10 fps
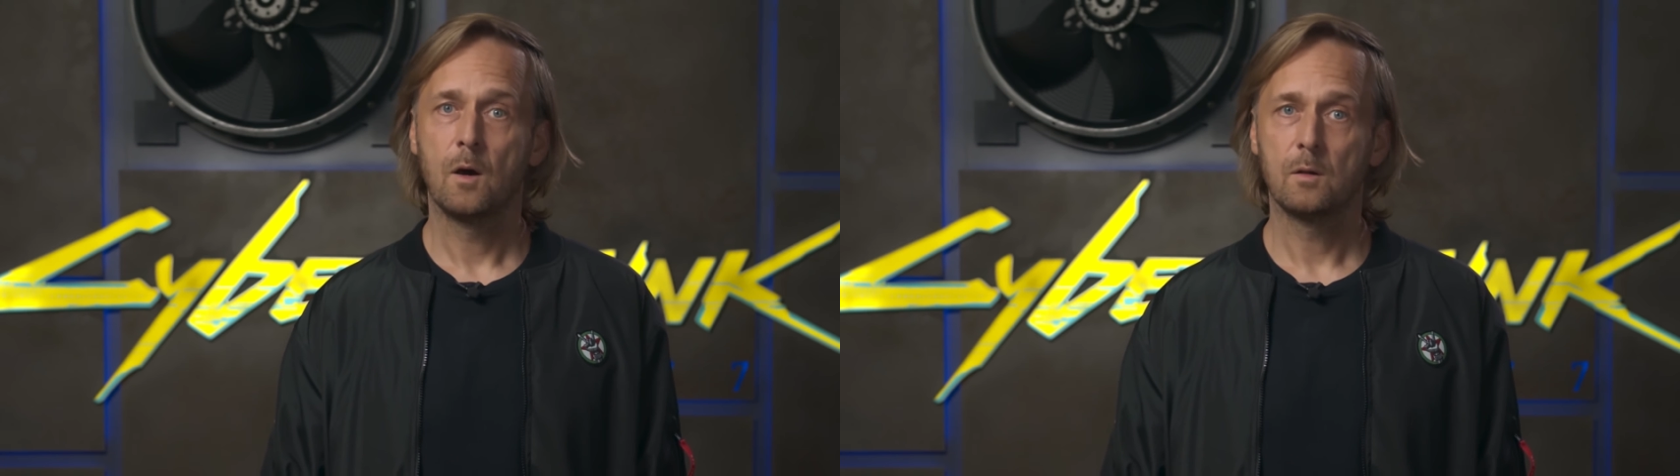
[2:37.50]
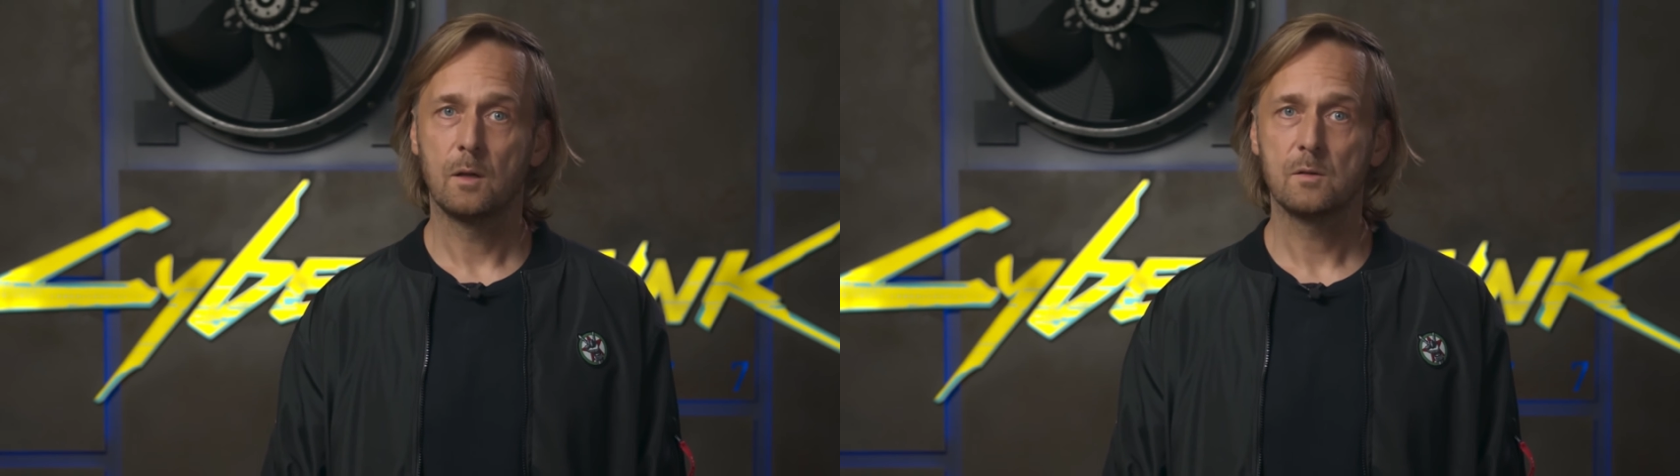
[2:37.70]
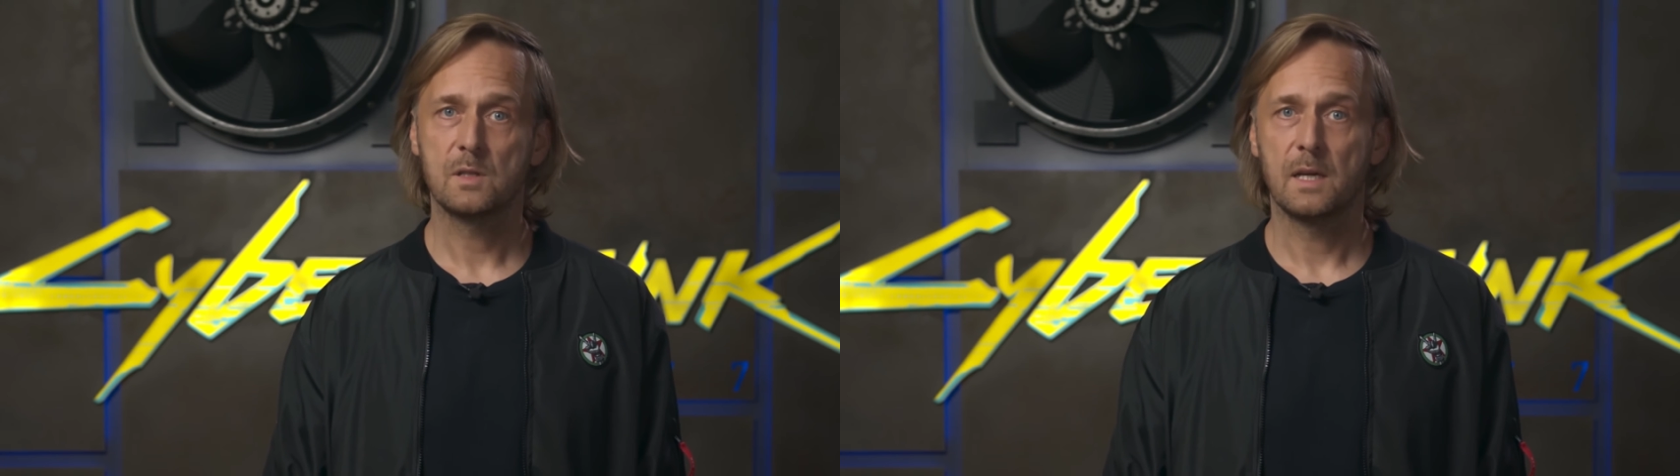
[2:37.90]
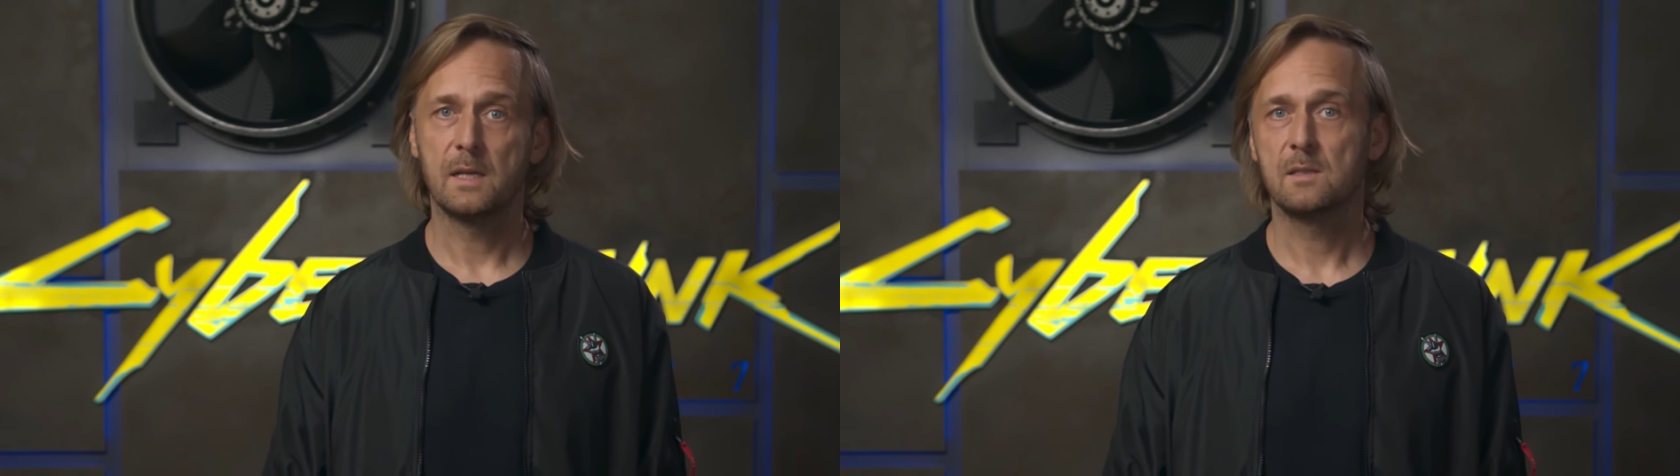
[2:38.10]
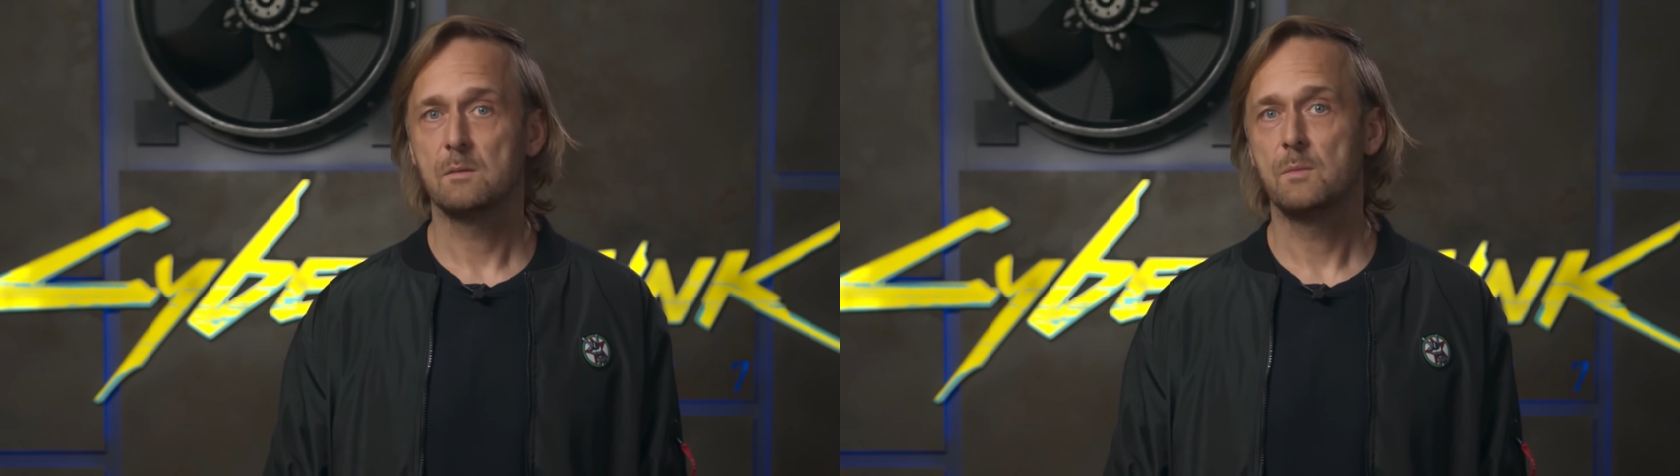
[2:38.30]
On launch day,
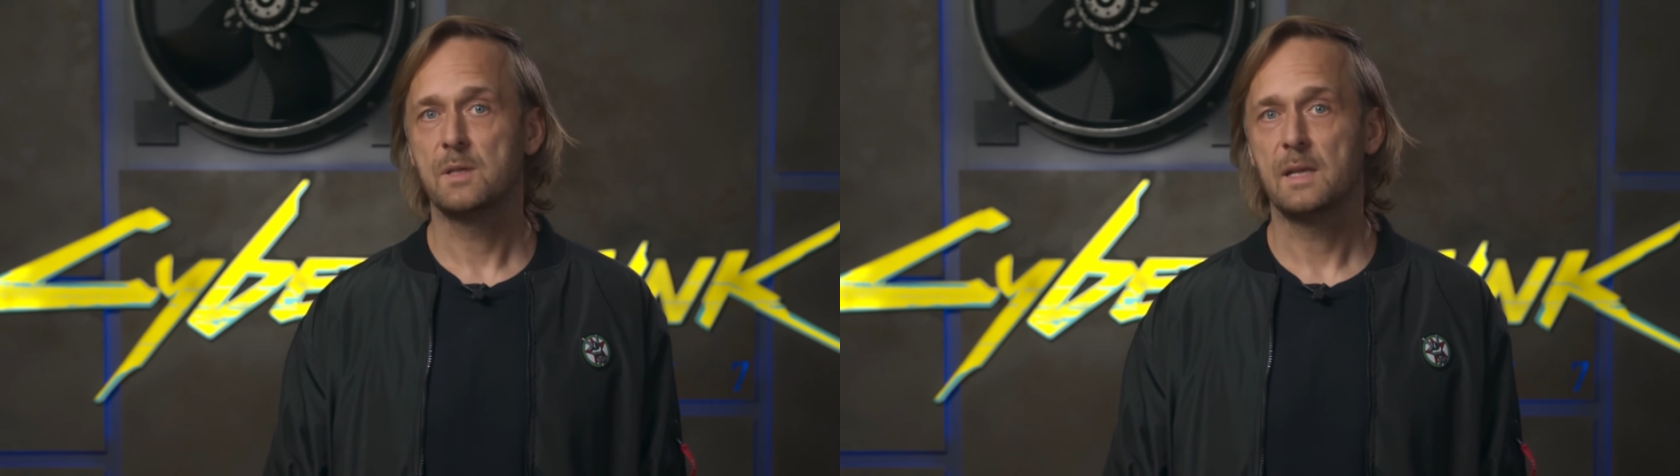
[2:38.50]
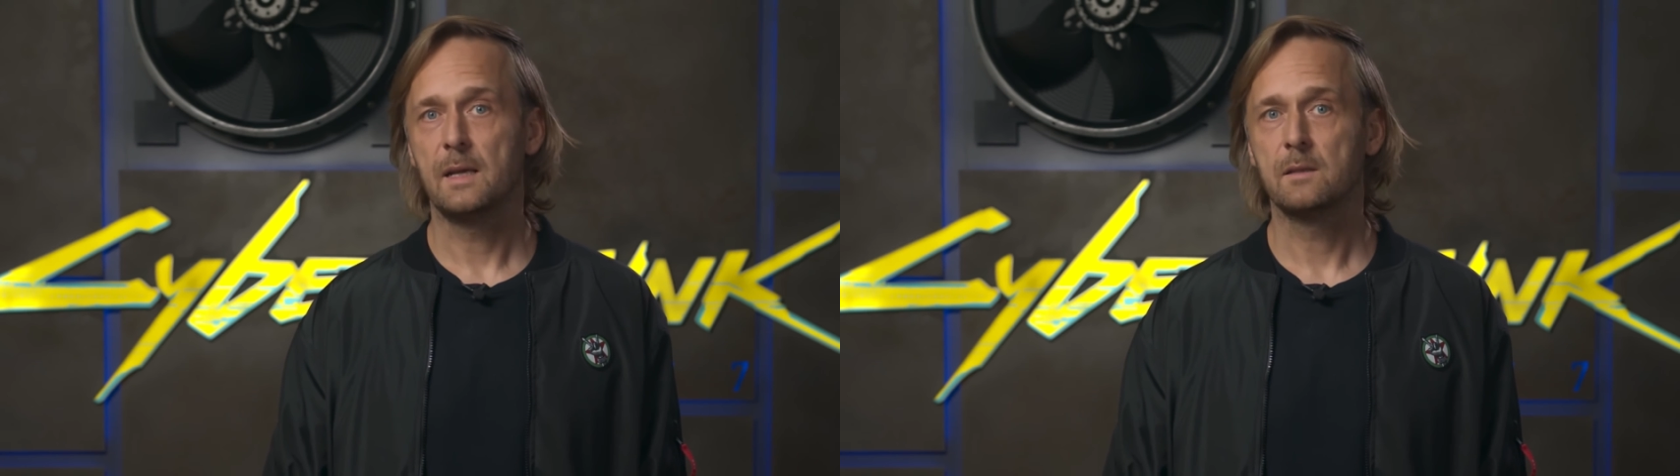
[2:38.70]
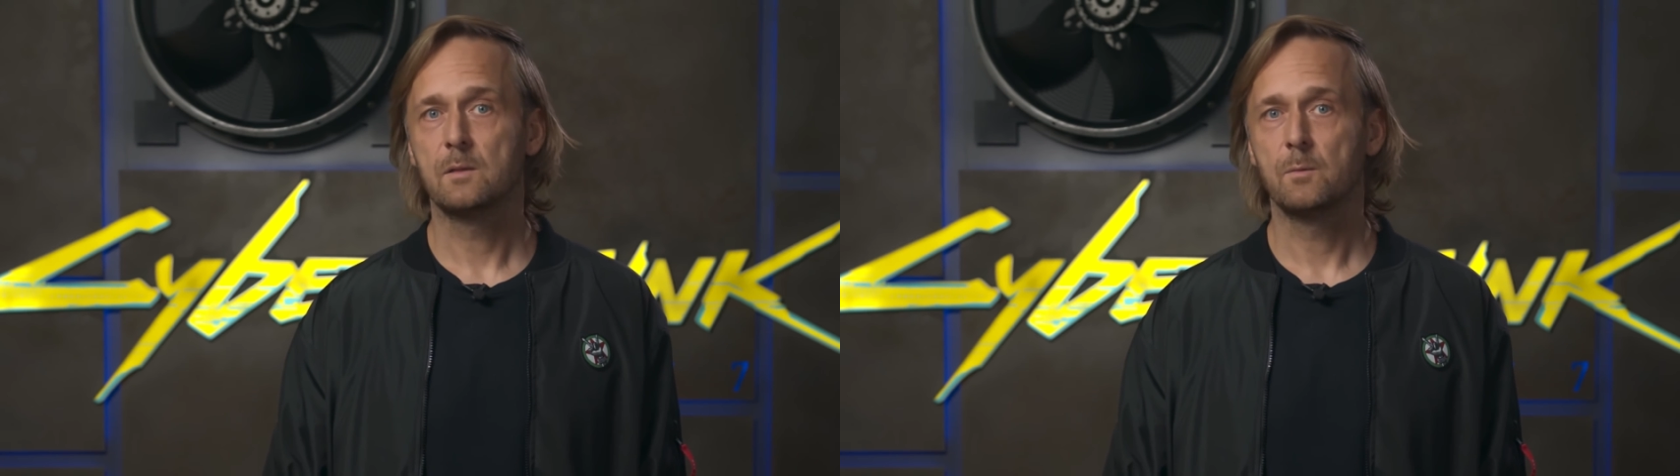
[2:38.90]
December 10th,